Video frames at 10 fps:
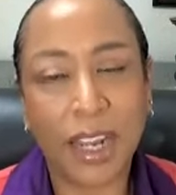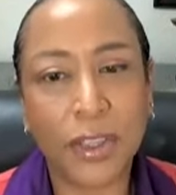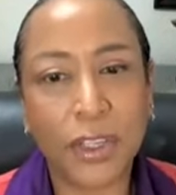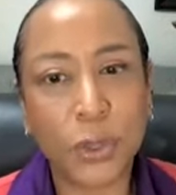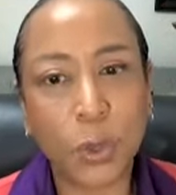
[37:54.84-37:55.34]

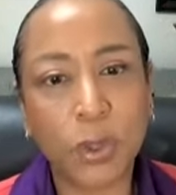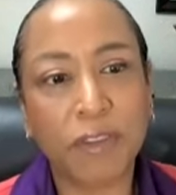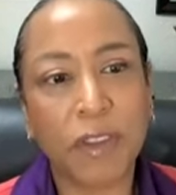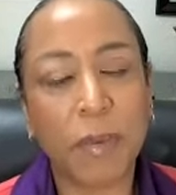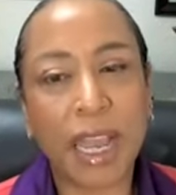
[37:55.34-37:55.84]
and the truth
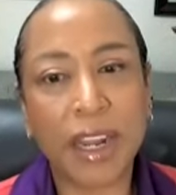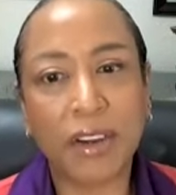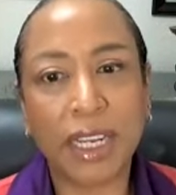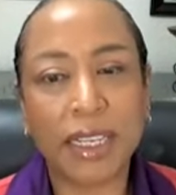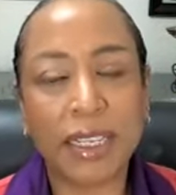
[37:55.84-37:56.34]
of the
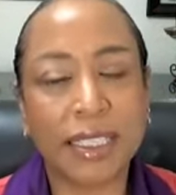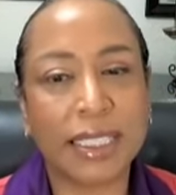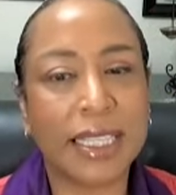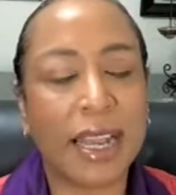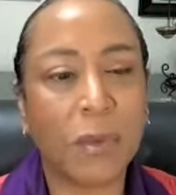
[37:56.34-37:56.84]
matter is,
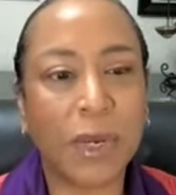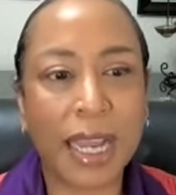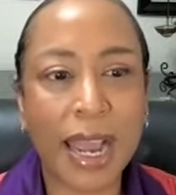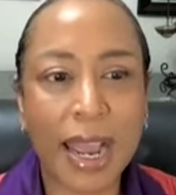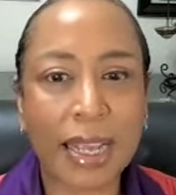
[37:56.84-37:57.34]
is that
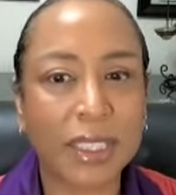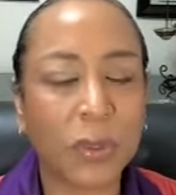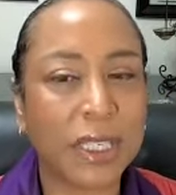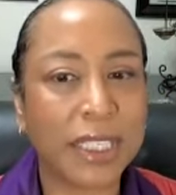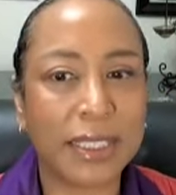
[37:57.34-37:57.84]
we ask,
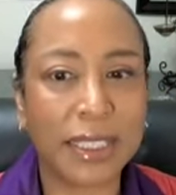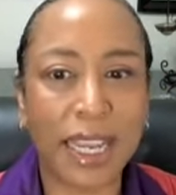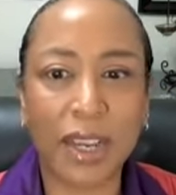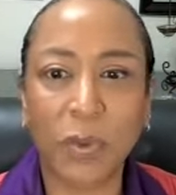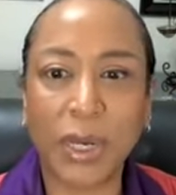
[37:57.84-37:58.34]
we
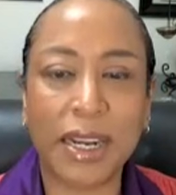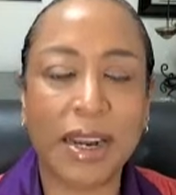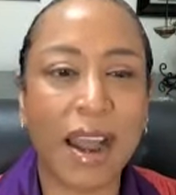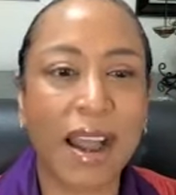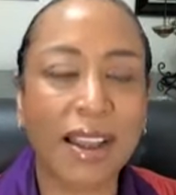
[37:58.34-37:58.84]
seek, we
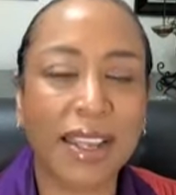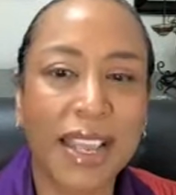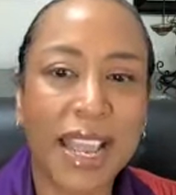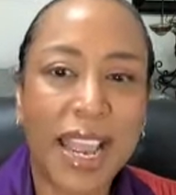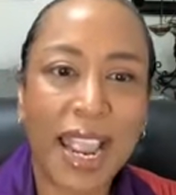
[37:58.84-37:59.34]
knock,
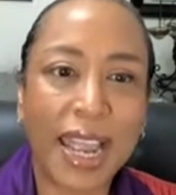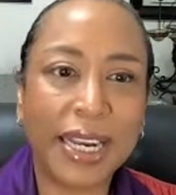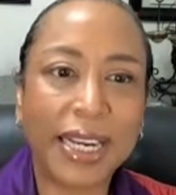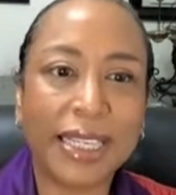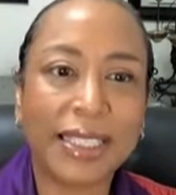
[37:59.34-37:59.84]

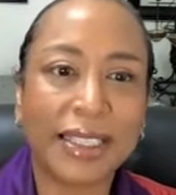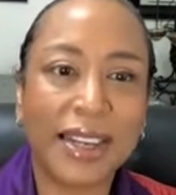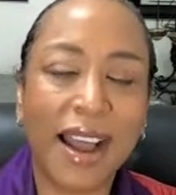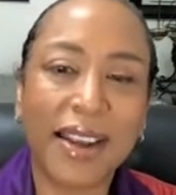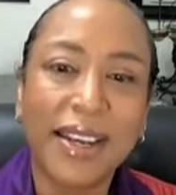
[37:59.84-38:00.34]
and it is
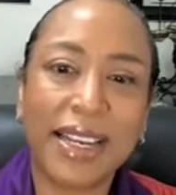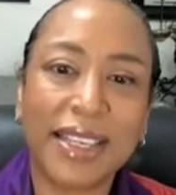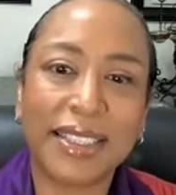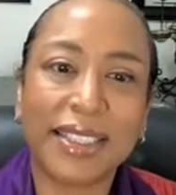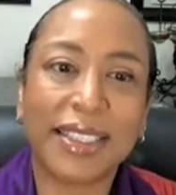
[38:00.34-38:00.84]
not
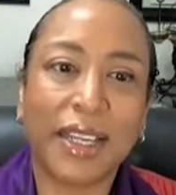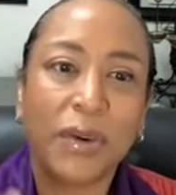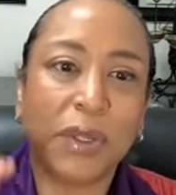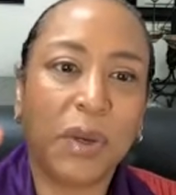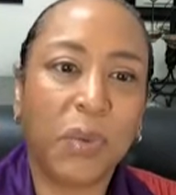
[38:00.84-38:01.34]

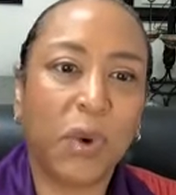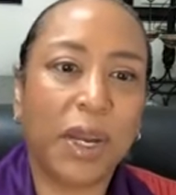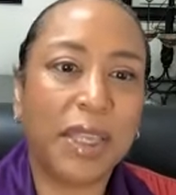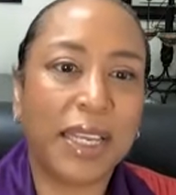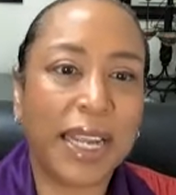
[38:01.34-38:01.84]
necessarily
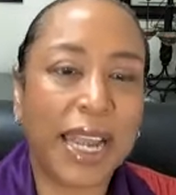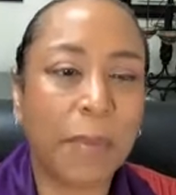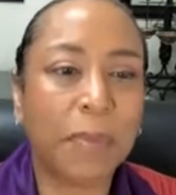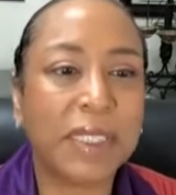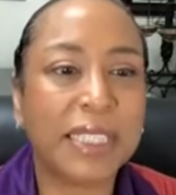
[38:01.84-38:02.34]
one that
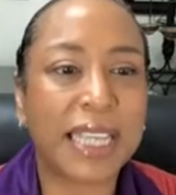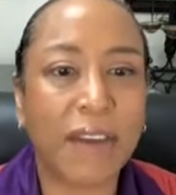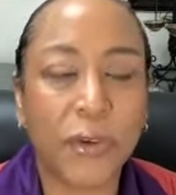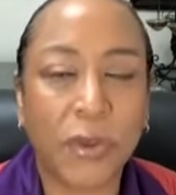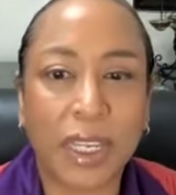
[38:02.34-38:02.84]
happens
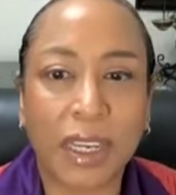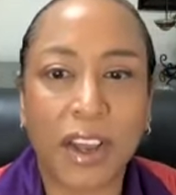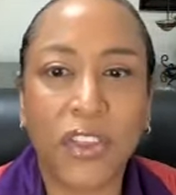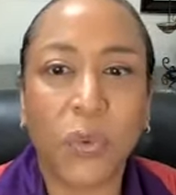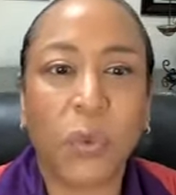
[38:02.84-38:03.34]
after the
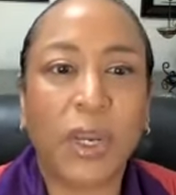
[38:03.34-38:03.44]
other.